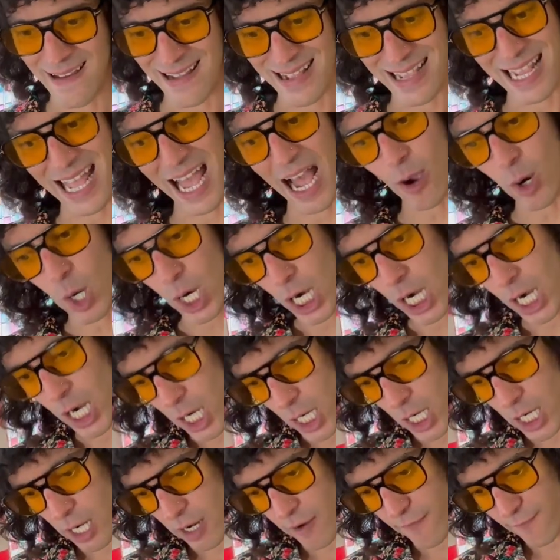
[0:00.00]
Now we're
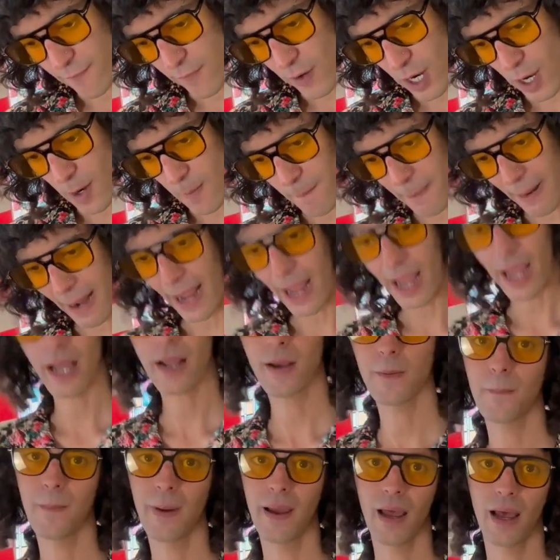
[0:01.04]
hurting it from our
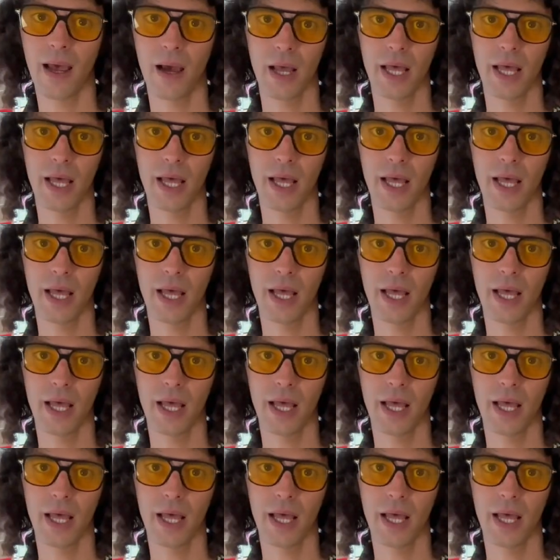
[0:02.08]
back, man.